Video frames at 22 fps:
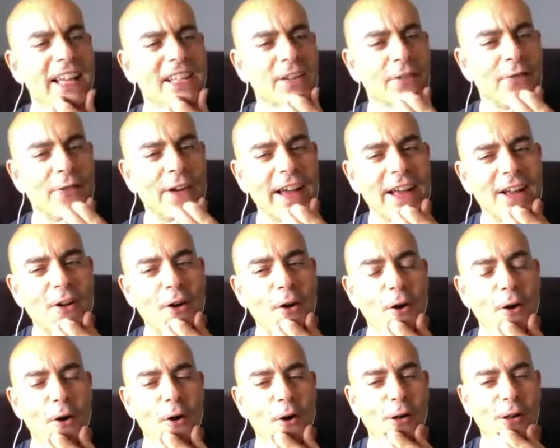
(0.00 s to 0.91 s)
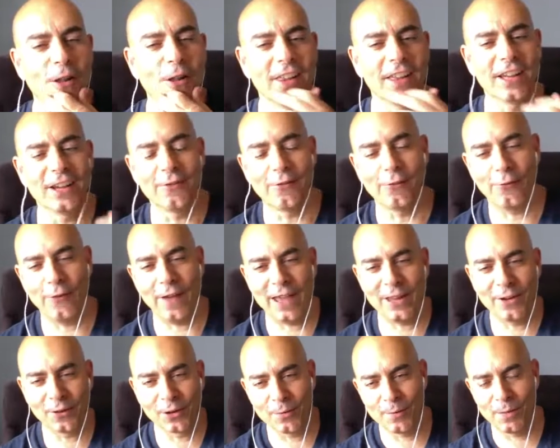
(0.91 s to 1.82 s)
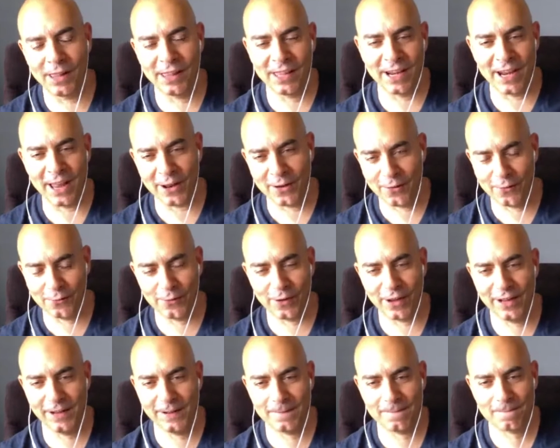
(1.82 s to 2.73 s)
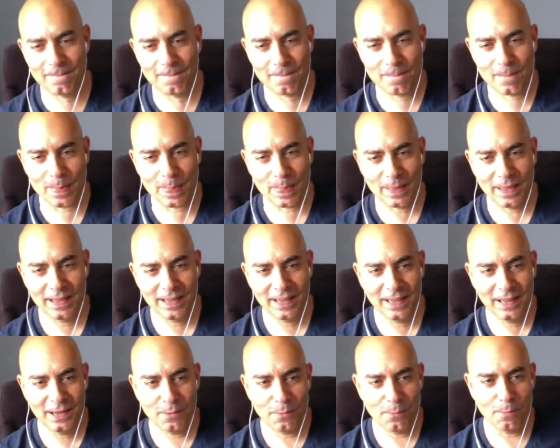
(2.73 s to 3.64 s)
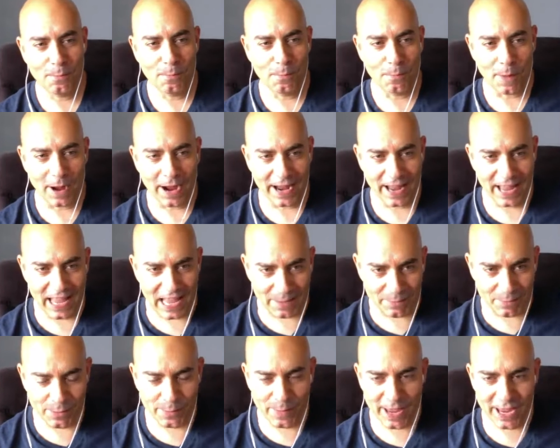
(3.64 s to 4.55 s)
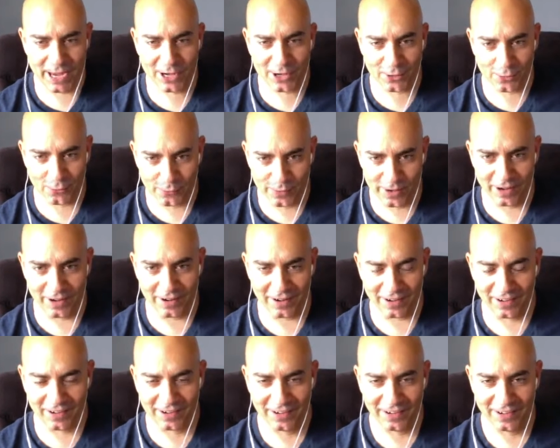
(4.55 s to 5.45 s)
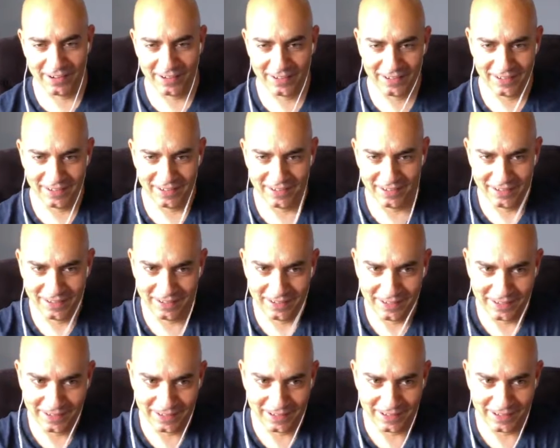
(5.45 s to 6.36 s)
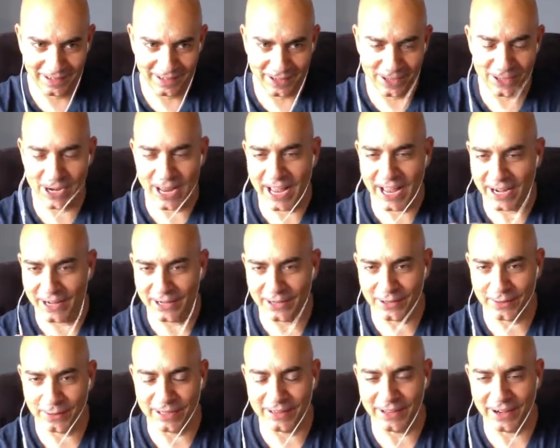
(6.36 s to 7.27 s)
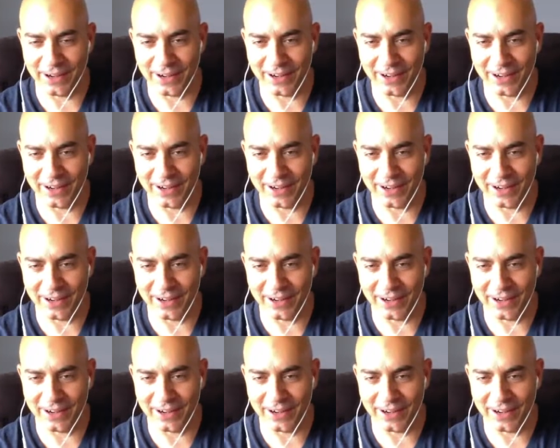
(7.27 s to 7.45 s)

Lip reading: if I call a Fedor Emelianenko fight, my MMA career could end right there.